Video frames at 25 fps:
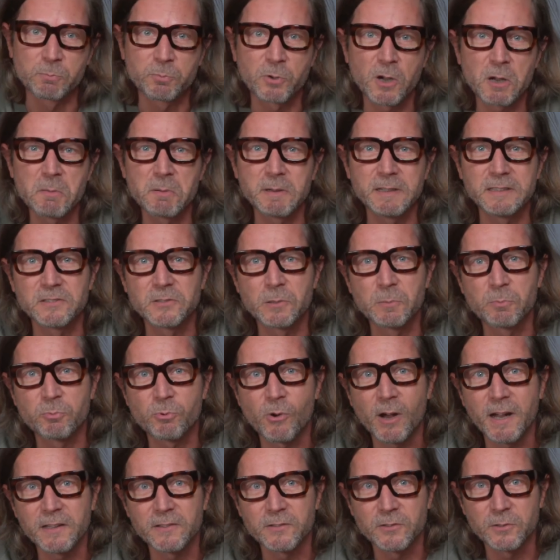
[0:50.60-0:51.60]
probably
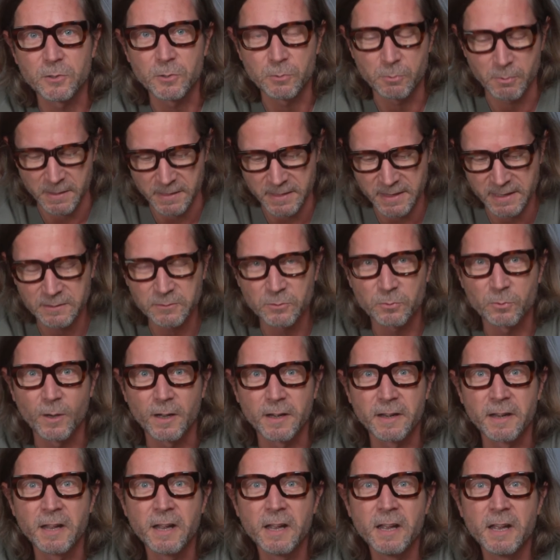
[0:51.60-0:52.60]
surprise you with this
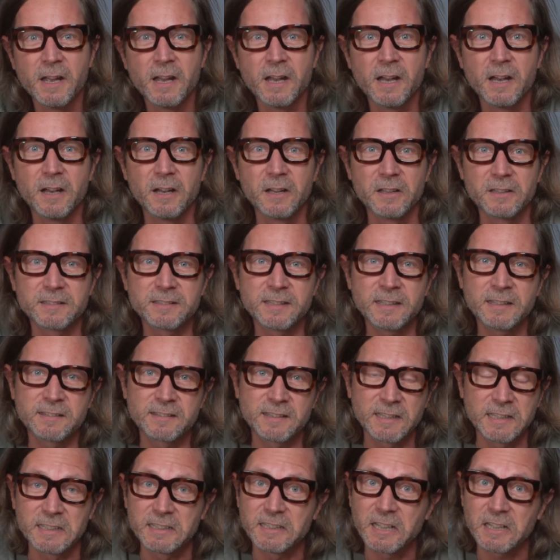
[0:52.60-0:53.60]
one,
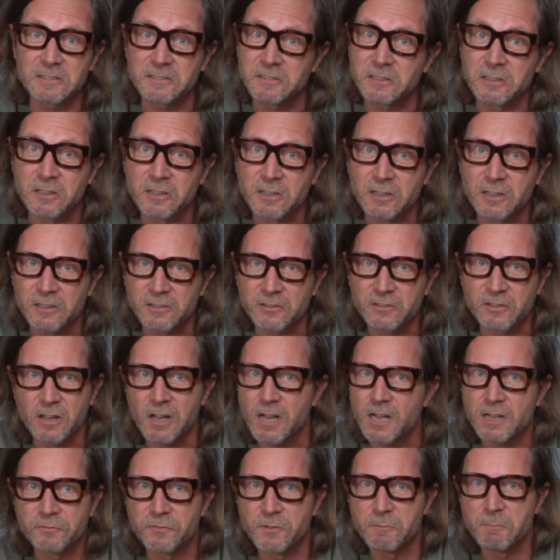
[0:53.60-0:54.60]
since it doesn't cost
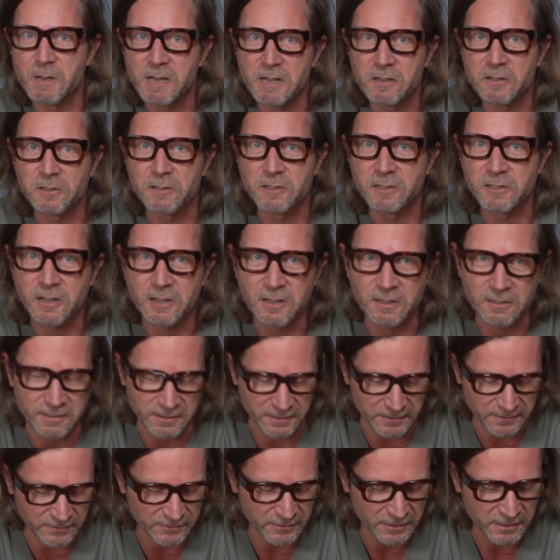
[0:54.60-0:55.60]

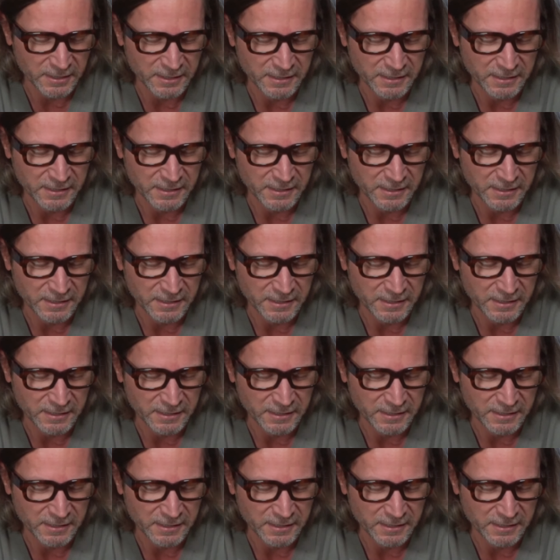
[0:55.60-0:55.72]
$500,000.